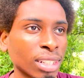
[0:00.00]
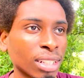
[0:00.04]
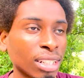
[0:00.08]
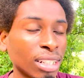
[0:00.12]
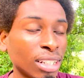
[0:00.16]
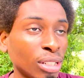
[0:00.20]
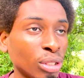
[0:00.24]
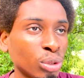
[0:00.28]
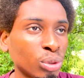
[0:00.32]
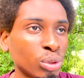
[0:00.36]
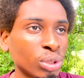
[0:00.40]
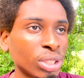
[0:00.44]

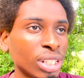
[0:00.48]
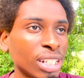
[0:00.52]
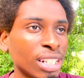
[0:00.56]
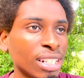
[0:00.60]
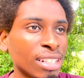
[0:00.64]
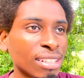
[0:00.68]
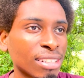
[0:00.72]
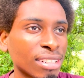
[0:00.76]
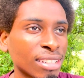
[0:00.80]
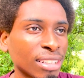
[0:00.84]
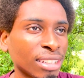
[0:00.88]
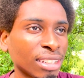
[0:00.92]
low
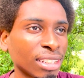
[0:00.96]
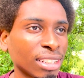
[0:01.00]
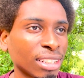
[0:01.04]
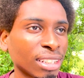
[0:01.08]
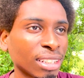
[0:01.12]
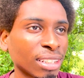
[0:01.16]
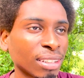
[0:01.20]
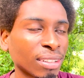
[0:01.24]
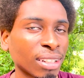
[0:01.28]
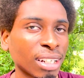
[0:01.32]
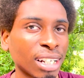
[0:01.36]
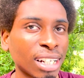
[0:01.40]
density
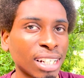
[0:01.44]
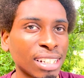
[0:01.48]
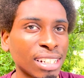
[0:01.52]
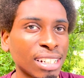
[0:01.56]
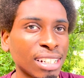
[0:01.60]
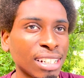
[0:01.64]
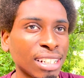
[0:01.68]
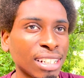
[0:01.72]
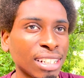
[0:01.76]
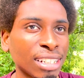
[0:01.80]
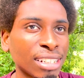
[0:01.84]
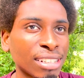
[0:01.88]
and
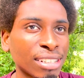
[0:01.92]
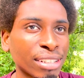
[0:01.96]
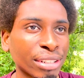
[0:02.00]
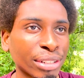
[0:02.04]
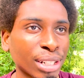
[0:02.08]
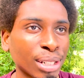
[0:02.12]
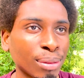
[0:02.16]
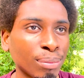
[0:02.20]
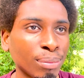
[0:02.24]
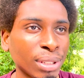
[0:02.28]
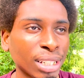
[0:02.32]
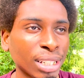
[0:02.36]
the
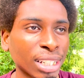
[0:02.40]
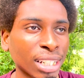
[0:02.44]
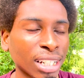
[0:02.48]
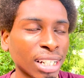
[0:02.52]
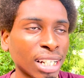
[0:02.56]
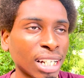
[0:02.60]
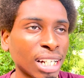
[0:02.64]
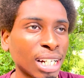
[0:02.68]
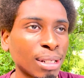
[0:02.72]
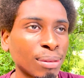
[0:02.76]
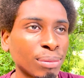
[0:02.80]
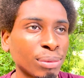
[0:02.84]
ceramic
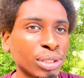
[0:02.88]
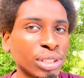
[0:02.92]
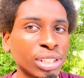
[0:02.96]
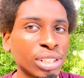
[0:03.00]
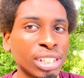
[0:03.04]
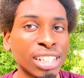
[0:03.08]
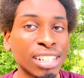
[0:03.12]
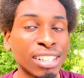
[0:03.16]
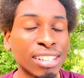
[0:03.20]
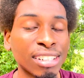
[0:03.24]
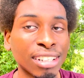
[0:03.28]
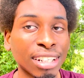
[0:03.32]
um,
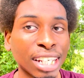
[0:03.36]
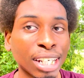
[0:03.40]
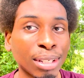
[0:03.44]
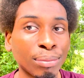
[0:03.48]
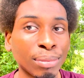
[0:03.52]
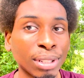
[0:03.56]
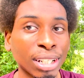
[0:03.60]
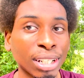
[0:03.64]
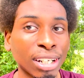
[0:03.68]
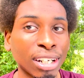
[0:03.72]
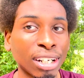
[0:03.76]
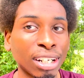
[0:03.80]
release
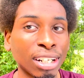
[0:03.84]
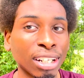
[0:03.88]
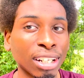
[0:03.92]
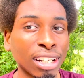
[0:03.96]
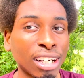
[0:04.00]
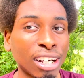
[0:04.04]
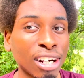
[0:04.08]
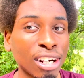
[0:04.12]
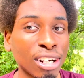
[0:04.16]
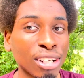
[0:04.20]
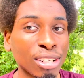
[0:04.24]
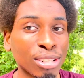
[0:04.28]
chemical
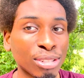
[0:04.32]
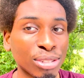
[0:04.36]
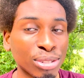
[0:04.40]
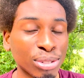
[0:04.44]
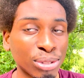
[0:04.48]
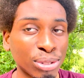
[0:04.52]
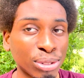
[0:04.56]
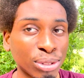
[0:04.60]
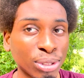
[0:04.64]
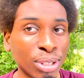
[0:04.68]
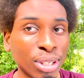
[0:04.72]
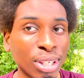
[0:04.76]

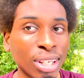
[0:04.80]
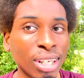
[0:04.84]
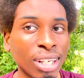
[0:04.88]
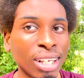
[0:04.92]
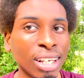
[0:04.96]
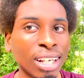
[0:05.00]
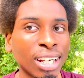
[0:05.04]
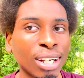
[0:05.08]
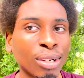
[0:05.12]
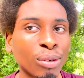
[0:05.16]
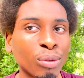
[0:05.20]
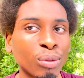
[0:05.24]
also
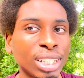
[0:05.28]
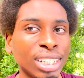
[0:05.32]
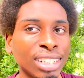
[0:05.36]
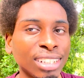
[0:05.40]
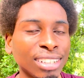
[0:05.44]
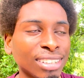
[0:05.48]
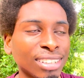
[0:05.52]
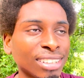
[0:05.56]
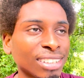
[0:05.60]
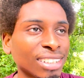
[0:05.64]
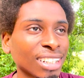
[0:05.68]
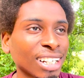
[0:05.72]
when
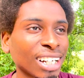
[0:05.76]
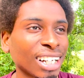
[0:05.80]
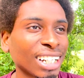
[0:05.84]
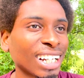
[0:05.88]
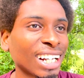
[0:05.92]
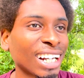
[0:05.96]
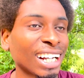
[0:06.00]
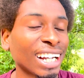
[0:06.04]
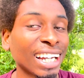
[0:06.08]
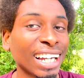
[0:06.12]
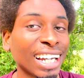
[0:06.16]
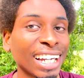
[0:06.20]
it's at a
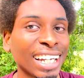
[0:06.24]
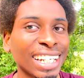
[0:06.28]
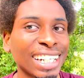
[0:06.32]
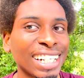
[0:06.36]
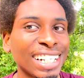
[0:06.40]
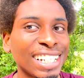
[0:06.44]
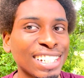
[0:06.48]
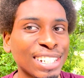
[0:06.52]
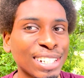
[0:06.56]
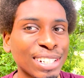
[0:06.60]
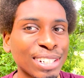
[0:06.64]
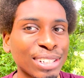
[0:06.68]
high
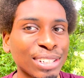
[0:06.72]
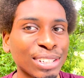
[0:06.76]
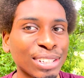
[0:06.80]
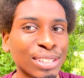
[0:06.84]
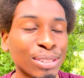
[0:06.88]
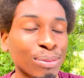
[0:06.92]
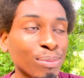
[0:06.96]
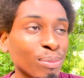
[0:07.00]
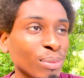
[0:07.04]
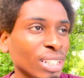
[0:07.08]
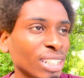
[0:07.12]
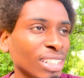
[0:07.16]
density
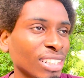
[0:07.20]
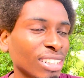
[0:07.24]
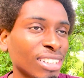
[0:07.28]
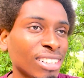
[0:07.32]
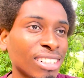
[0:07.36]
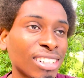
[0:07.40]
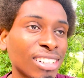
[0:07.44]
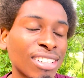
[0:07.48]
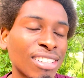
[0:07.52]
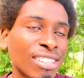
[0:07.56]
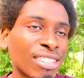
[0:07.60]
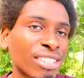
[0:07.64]

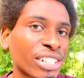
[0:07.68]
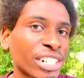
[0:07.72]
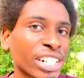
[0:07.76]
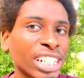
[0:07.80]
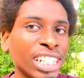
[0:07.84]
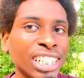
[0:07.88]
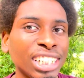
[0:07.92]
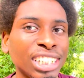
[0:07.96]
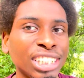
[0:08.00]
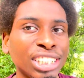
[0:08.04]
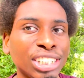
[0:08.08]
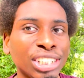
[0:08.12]
it is
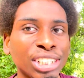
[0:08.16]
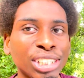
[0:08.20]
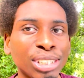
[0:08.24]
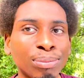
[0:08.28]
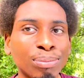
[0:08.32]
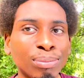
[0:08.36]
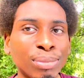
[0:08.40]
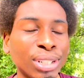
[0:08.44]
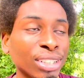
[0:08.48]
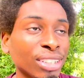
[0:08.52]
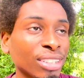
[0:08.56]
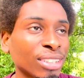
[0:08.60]
challenging
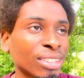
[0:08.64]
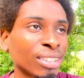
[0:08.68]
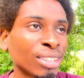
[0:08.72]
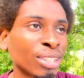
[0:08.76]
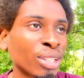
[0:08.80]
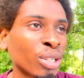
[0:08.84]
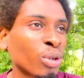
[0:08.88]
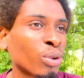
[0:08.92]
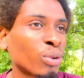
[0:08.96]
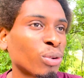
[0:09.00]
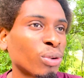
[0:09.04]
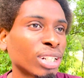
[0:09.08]
but
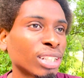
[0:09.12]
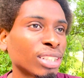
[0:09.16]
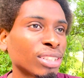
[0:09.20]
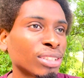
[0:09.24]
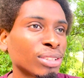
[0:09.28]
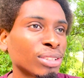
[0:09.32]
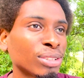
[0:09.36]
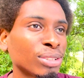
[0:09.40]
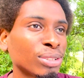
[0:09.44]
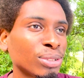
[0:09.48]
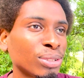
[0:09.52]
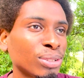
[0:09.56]
what
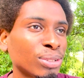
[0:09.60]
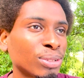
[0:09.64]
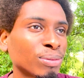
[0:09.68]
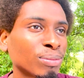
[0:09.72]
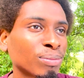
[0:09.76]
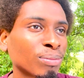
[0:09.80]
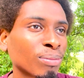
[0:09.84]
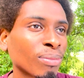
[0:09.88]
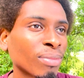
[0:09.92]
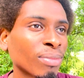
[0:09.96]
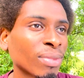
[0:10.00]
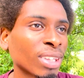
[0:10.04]
to do
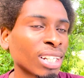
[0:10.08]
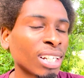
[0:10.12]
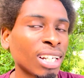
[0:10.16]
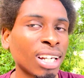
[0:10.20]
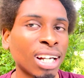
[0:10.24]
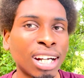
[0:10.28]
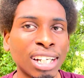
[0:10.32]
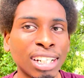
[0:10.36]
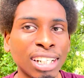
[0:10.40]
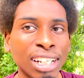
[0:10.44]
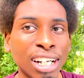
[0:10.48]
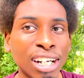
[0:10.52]

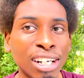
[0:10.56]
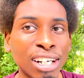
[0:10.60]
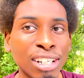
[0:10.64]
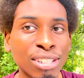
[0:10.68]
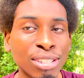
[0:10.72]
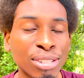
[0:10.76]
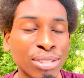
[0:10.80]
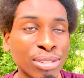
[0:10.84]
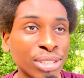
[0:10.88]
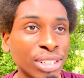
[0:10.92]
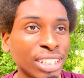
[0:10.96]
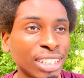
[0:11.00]
and
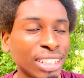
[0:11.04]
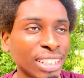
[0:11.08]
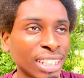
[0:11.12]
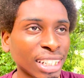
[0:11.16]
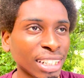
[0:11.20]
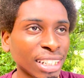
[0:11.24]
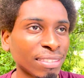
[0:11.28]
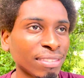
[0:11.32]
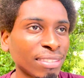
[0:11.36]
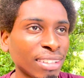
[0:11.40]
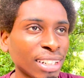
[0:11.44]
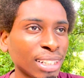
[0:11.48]
also the
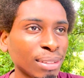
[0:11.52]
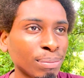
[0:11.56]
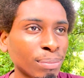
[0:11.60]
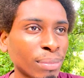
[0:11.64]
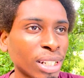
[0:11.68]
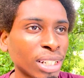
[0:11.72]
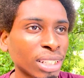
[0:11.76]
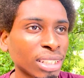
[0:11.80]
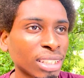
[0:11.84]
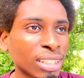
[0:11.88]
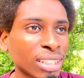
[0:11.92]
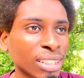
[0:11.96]
Teflon
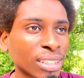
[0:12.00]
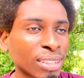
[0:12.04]
pot